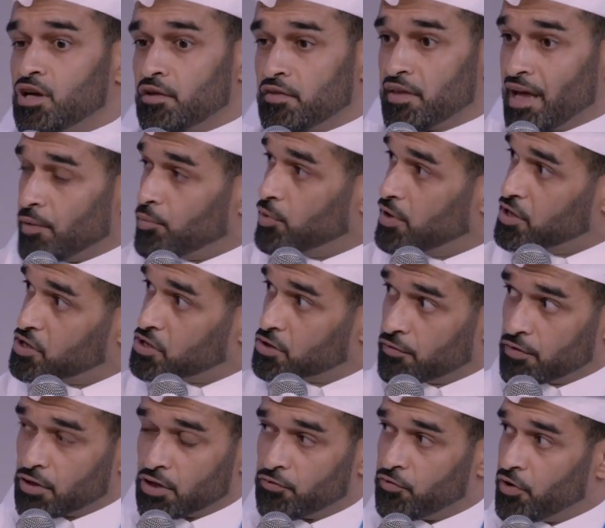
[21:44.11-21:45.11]
the abolition
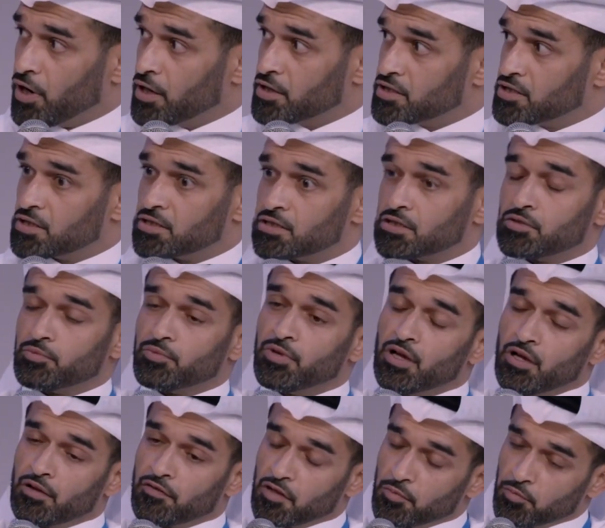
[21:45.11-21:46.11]
of the kafala system,
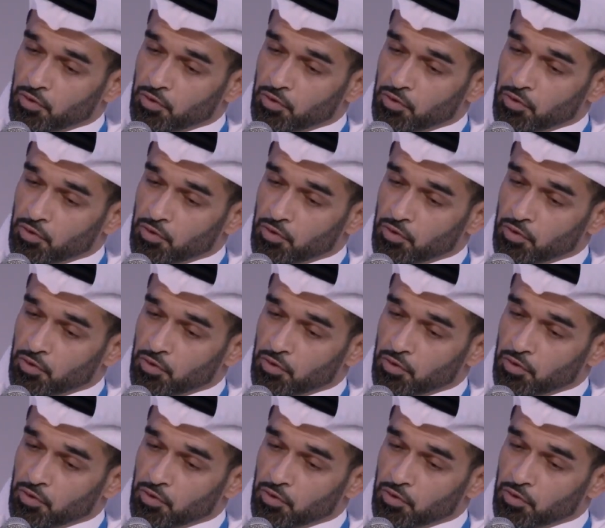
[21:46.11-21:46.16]
the